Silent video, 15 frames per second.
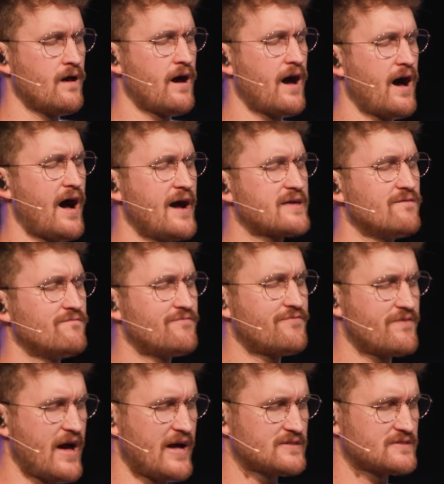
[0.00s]
I
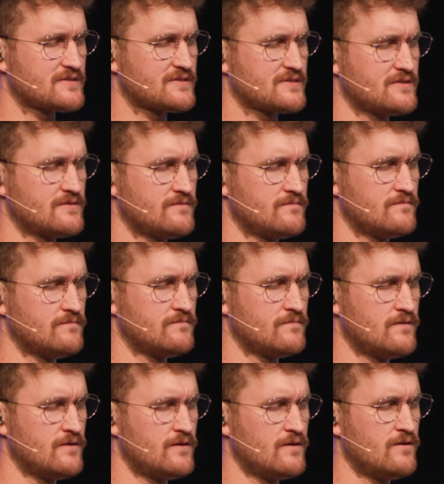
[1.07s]
confess
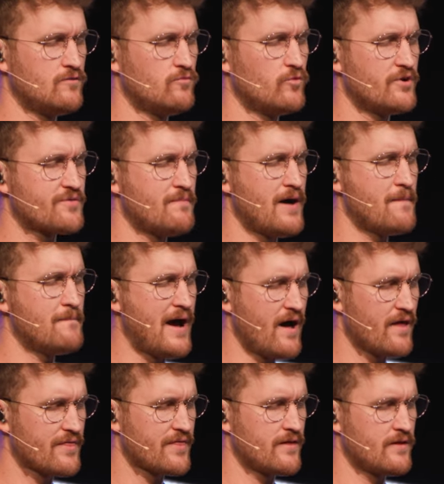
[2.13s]
with my mouth.
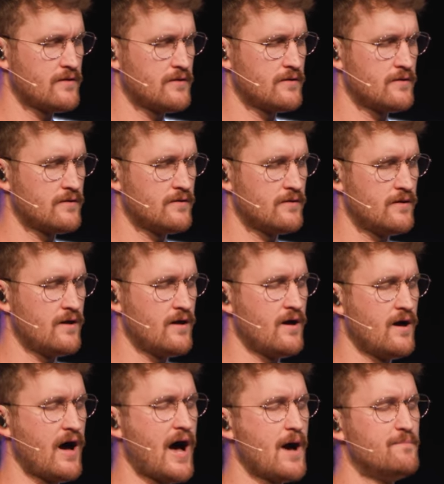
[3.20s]

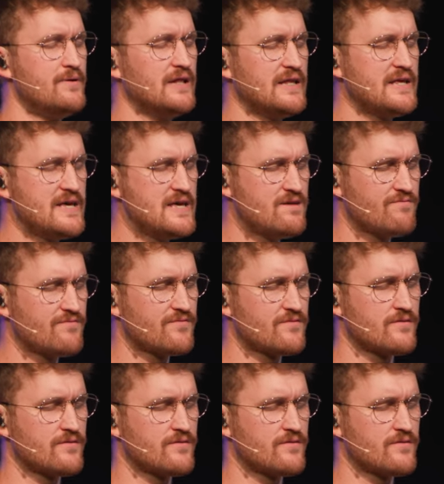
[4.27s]
I believe